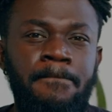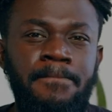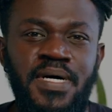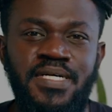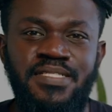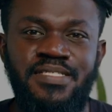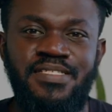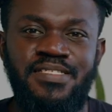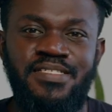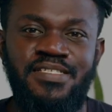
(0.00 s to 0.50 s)

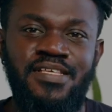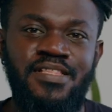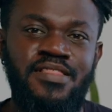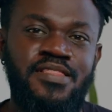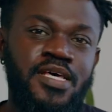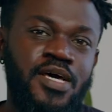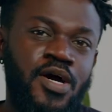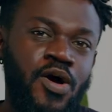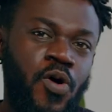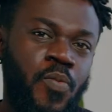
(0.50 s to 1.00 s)
But
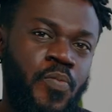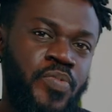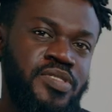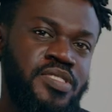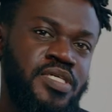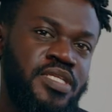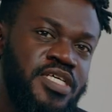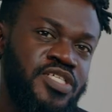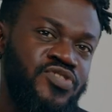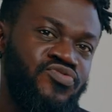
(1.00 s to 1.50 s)
the
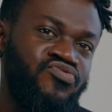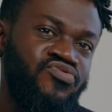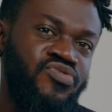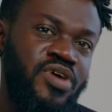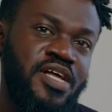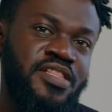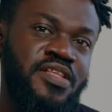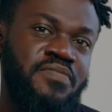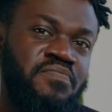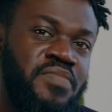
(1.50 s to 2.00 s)
opposite is
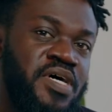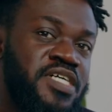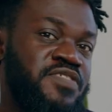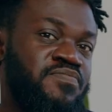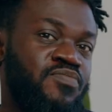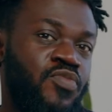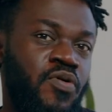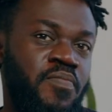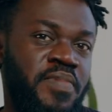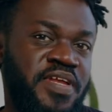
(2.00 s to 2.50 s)
rather
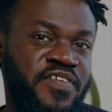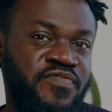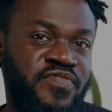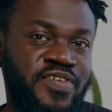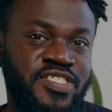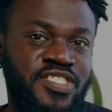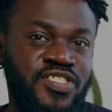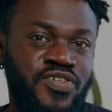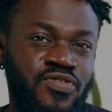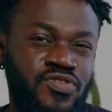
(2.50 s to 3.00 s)
much more
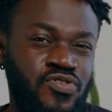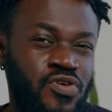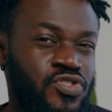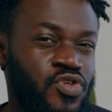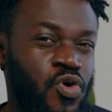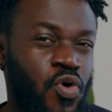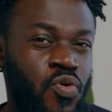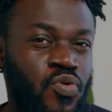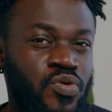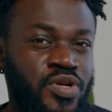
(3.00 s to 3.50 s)
beneficial,
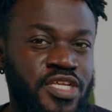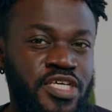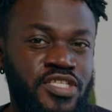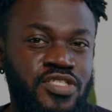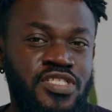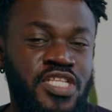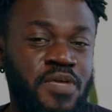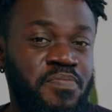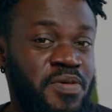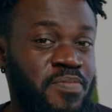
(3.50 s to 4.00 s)
not only
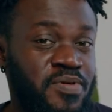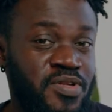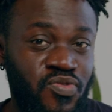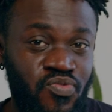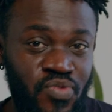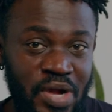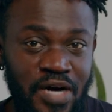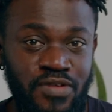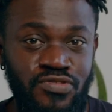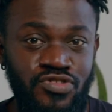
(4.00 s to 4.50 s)
to the people
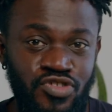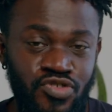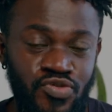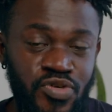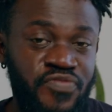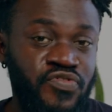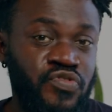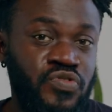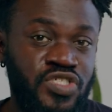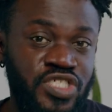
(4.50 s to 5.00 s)
around
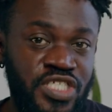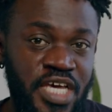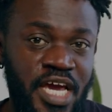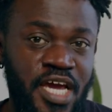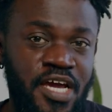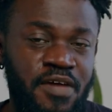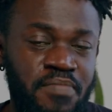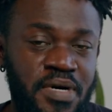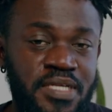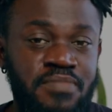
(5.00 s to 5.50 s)
you if you
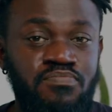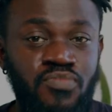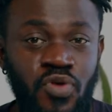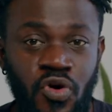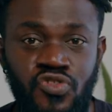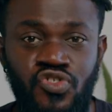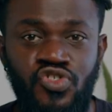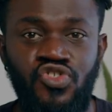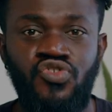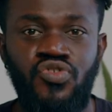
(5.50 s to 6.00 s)
share, but
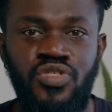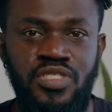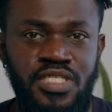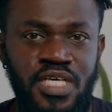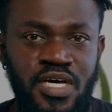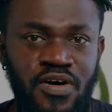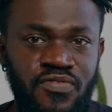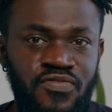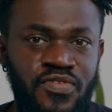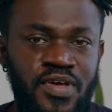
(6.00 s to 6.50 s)
more to
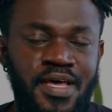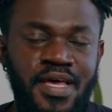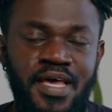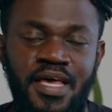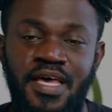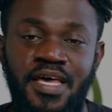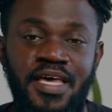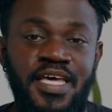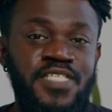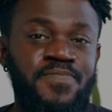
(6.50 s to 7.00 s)
yourself.
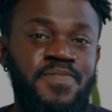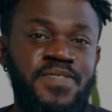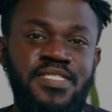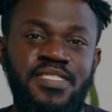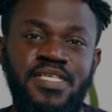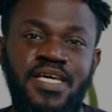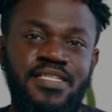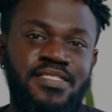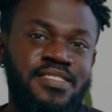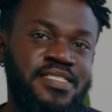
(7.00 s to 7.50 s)
It's been
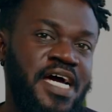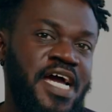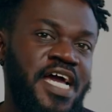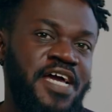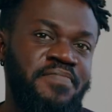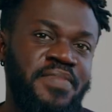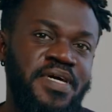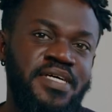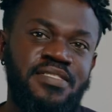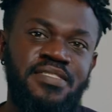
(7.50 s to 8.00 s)
said
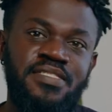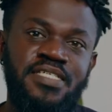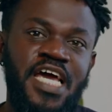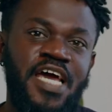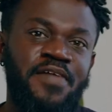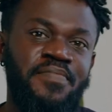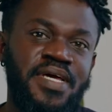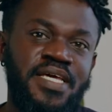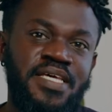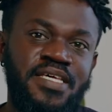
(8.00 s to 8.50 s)
time and
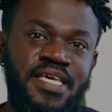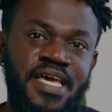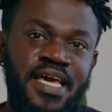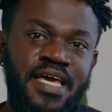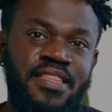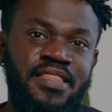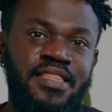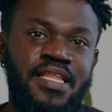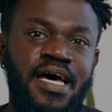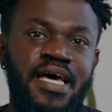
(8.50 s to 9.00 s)
time
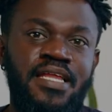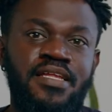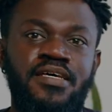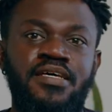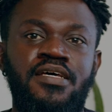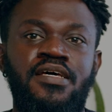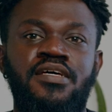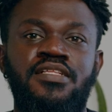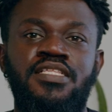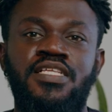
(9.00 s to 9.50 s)
again that
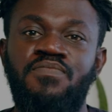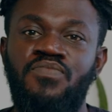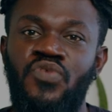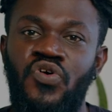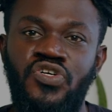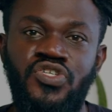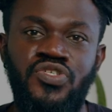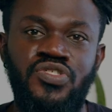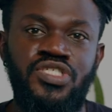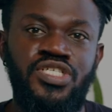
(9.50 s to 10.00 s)
the
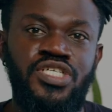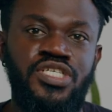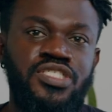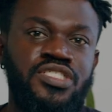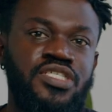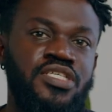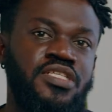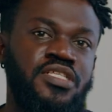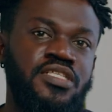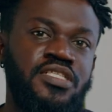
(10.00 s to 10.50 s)
more you
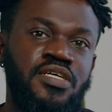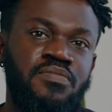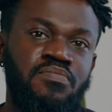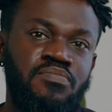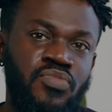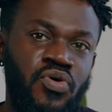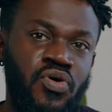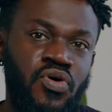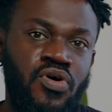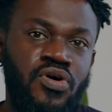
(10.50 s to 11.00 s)
teach, the
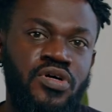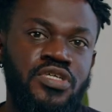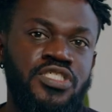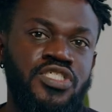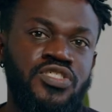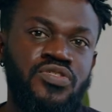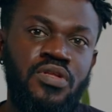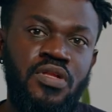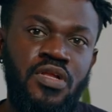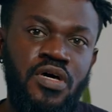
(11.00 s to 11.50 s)
more
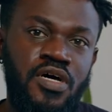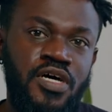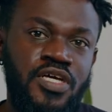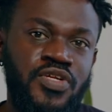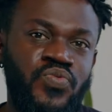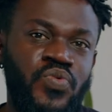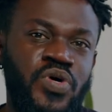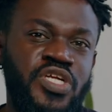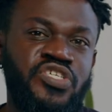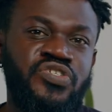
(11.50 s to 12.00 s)
you
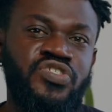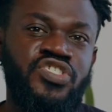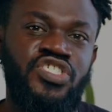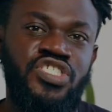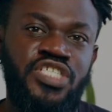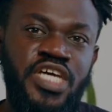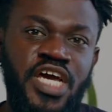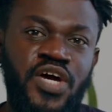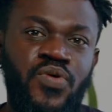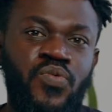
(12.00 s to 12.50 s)
learn. When you
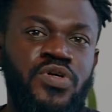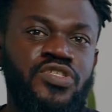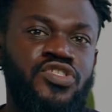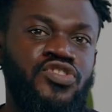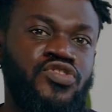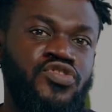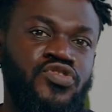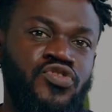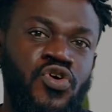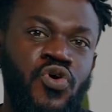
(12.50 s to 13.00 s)
share
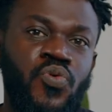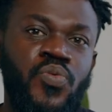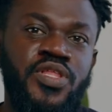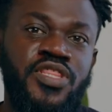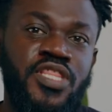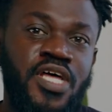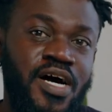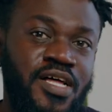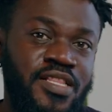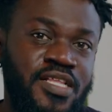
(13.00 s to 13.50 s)
what you know
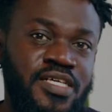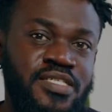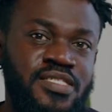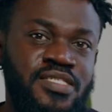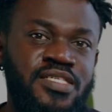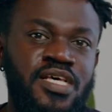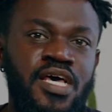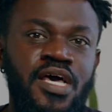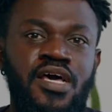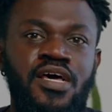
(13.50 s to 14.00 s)
with
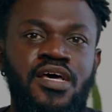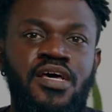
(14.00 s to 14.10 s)
others,